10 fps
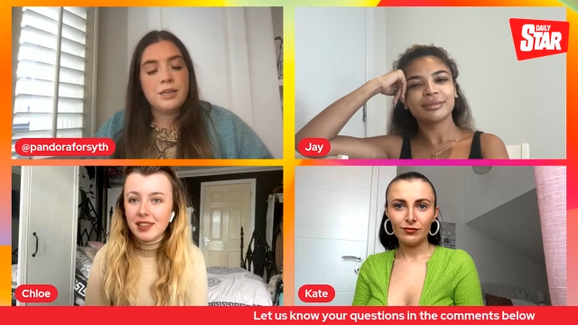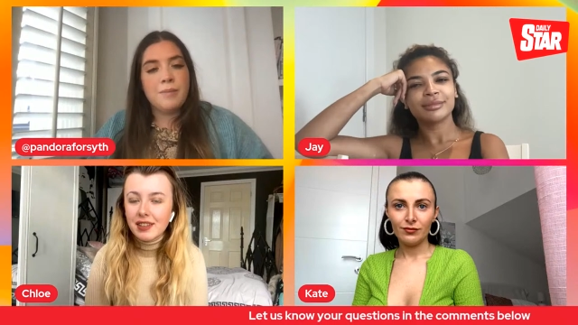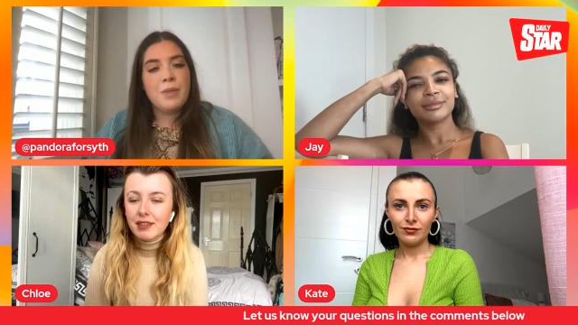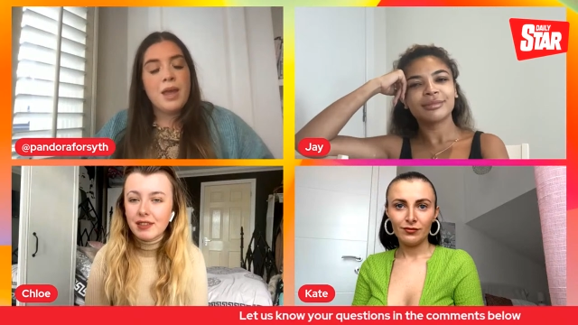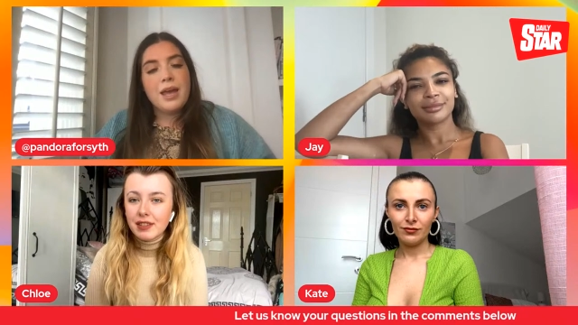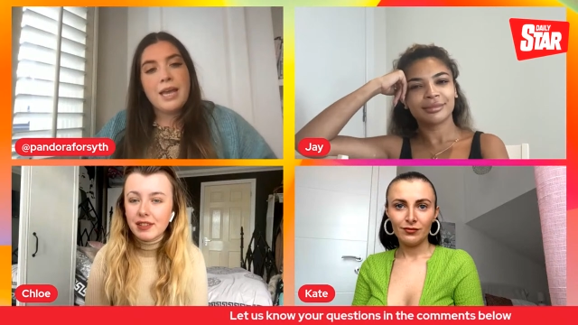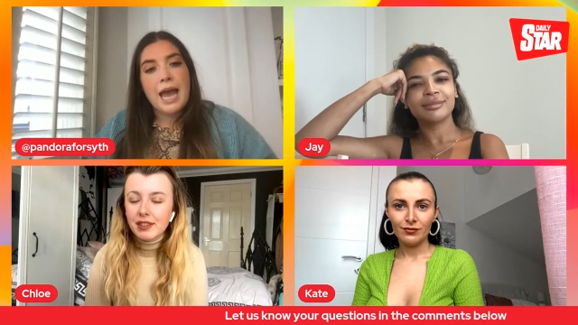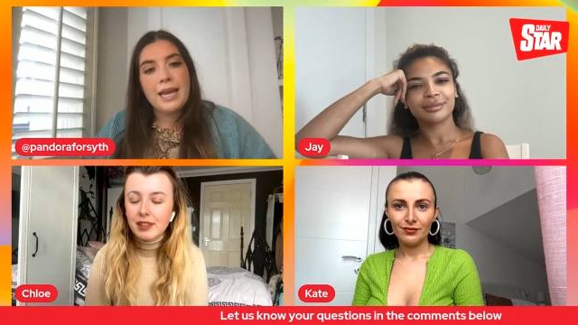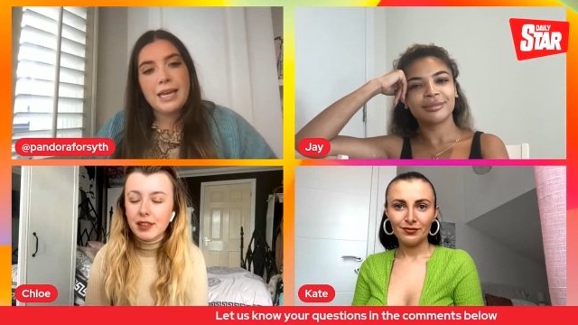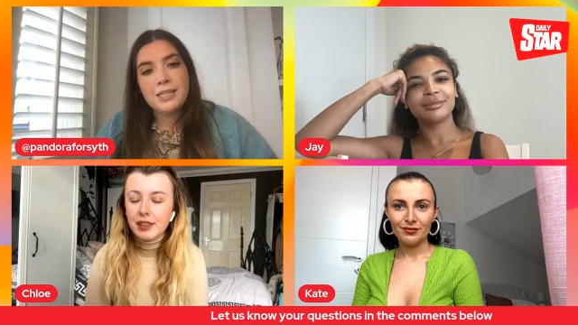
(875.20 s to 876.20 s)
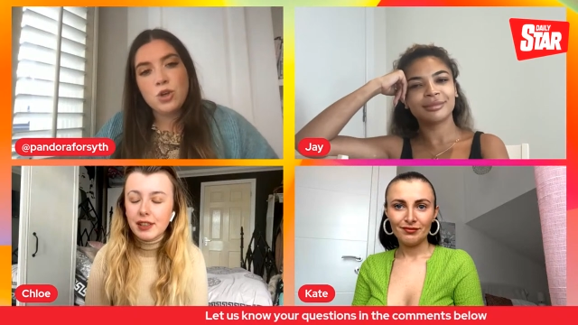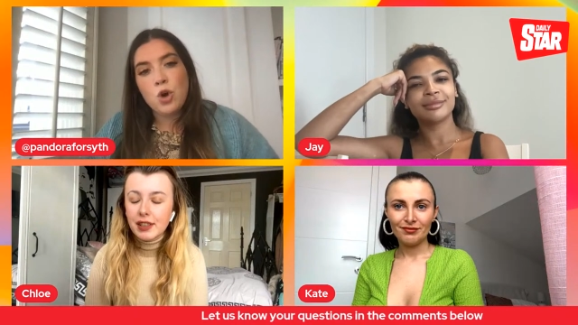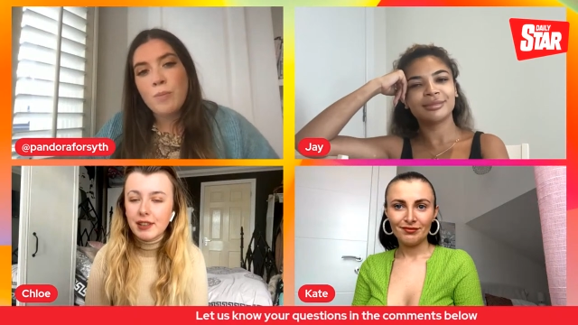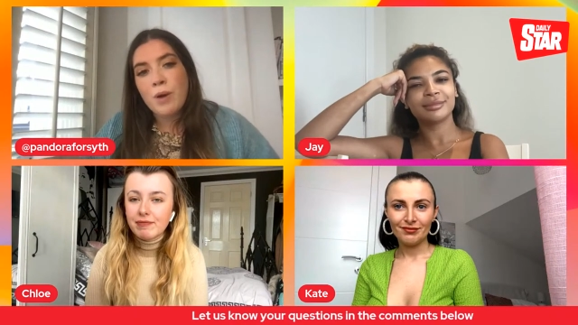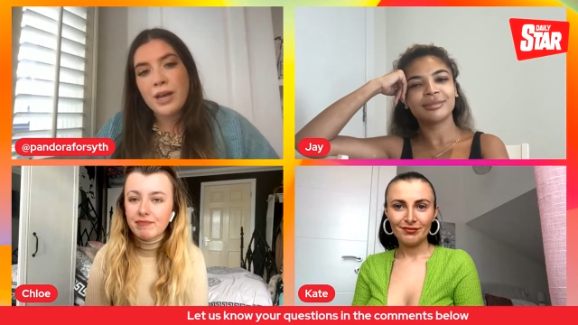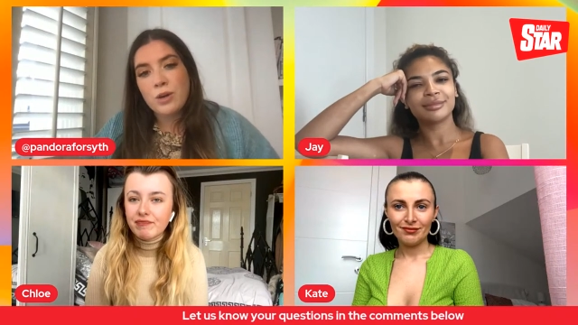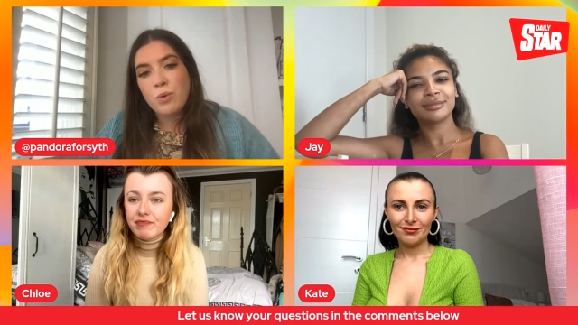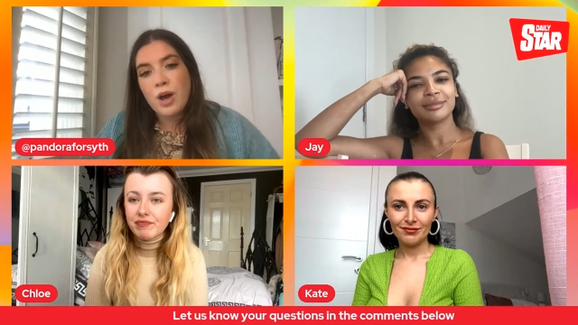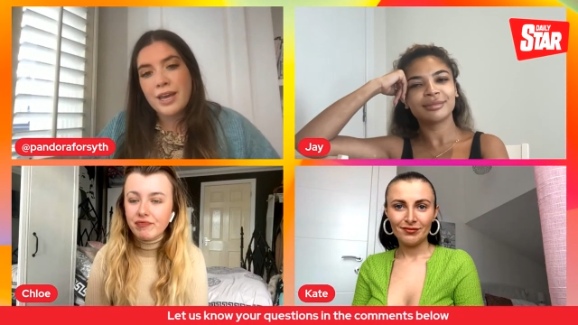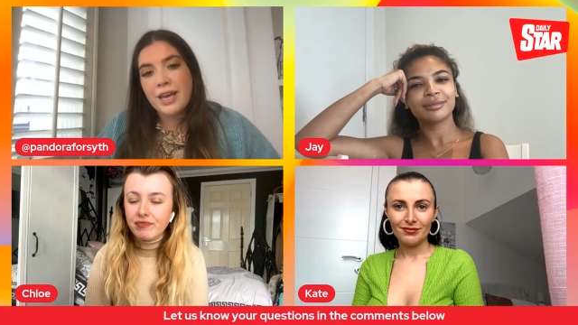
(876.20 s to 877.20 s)
Speaker 1: them. Kate, yeah. is your mic
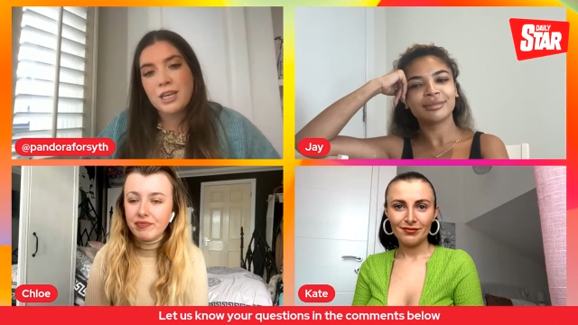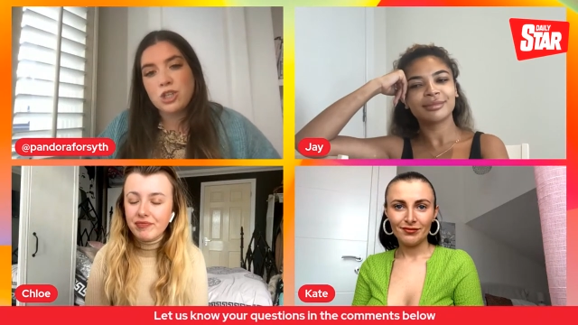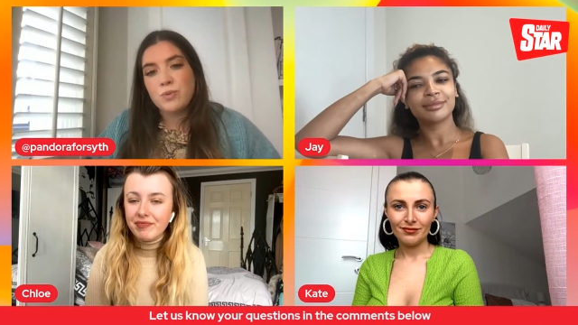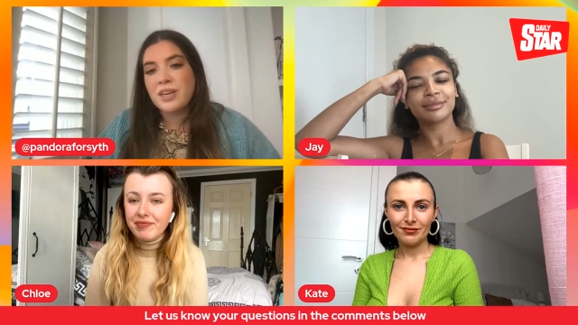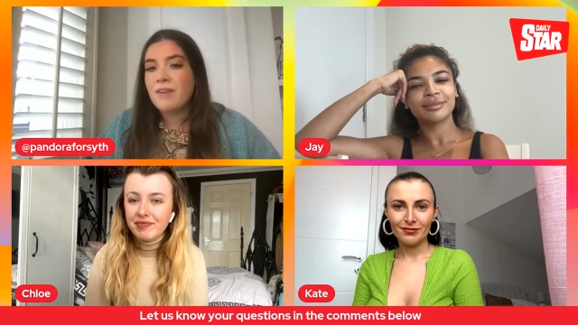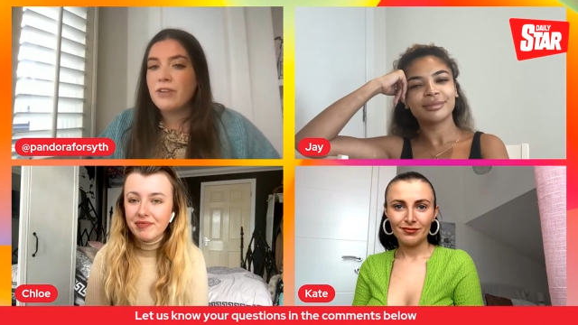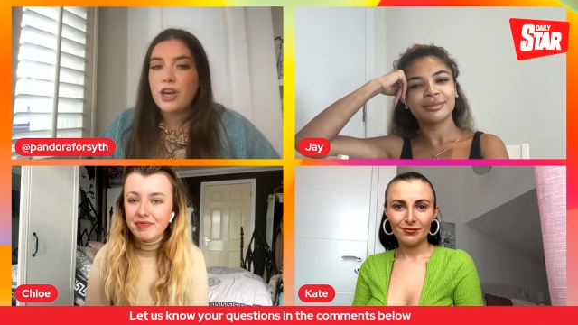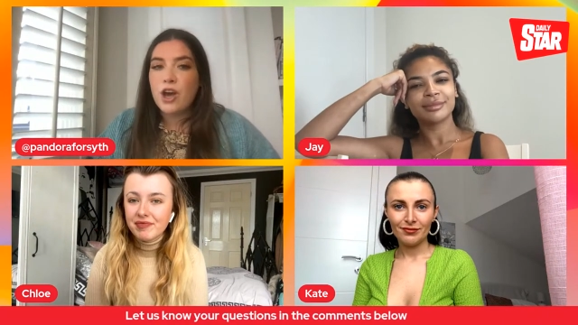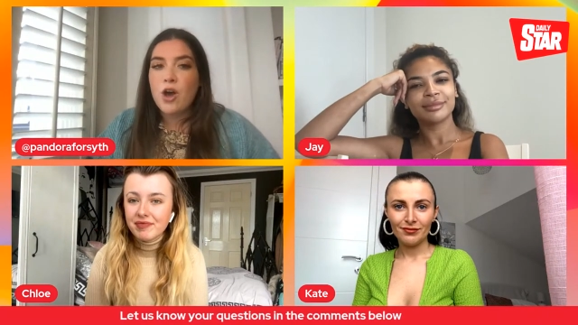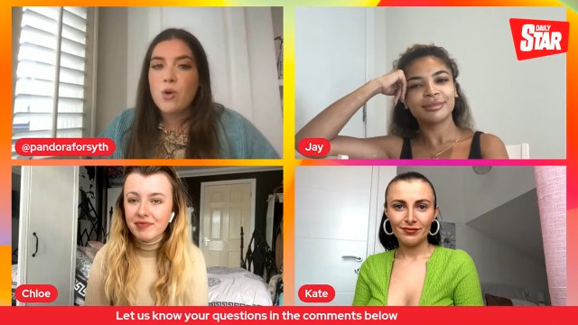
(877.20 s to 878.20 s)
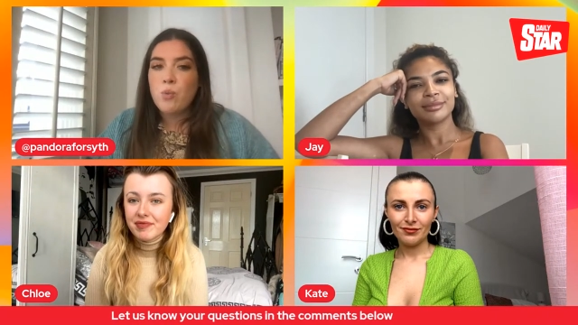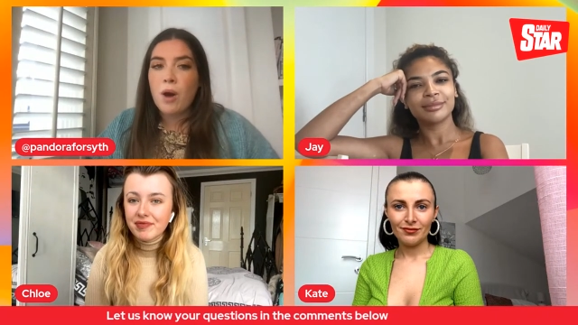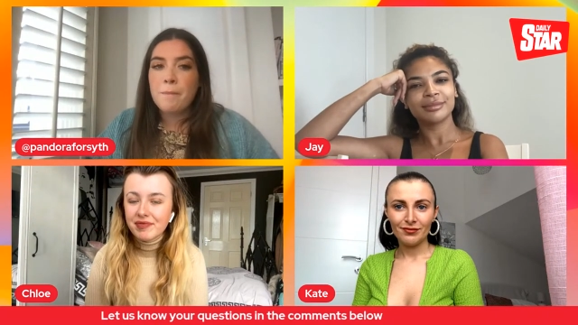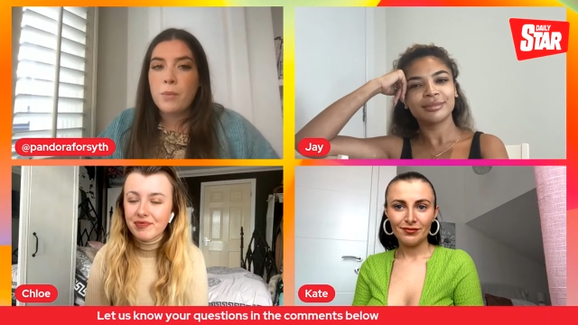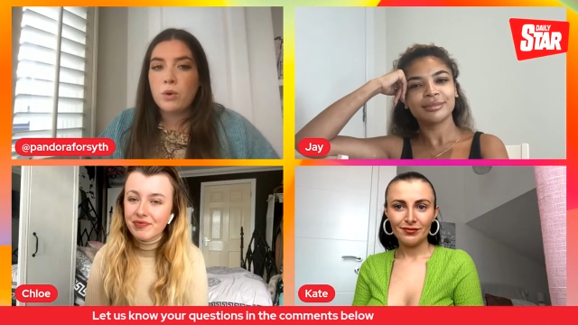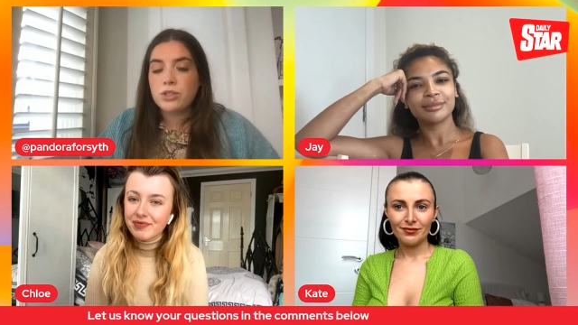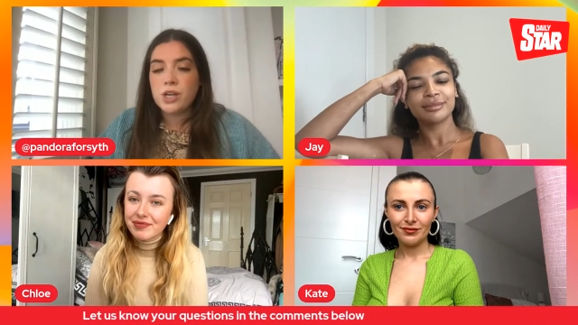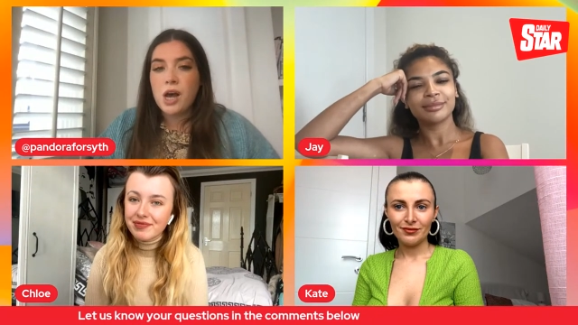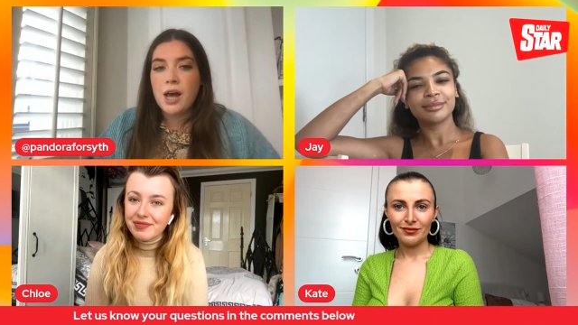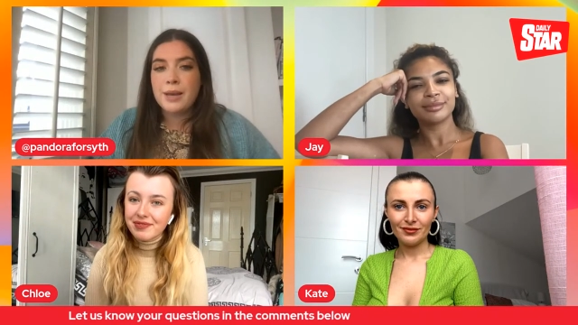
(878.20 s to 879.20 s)
working? Should we give it a go one more
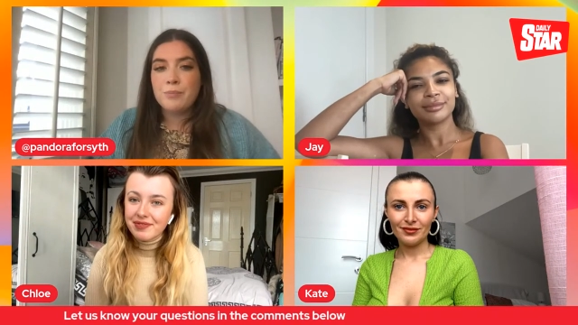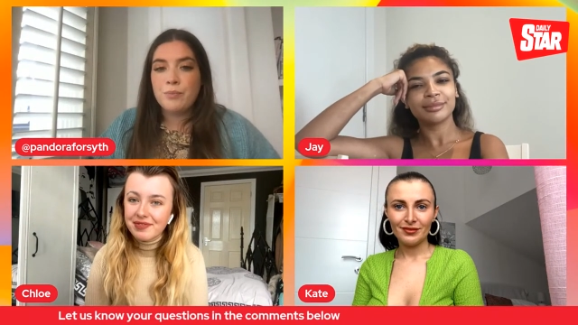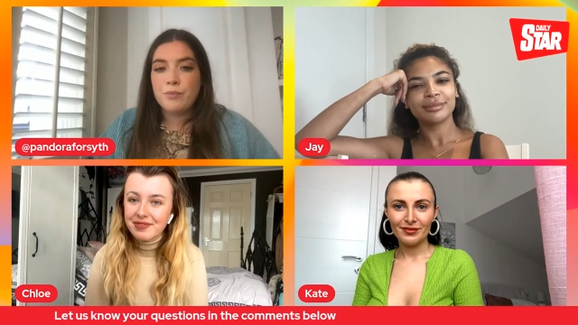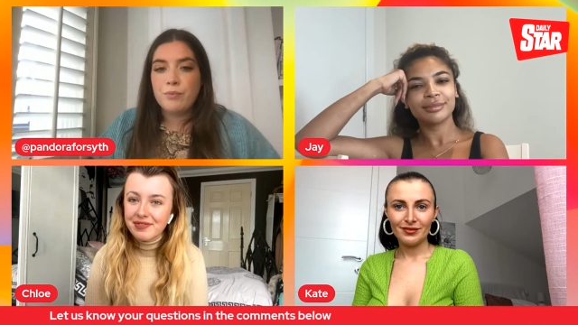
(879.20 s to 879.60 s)
time?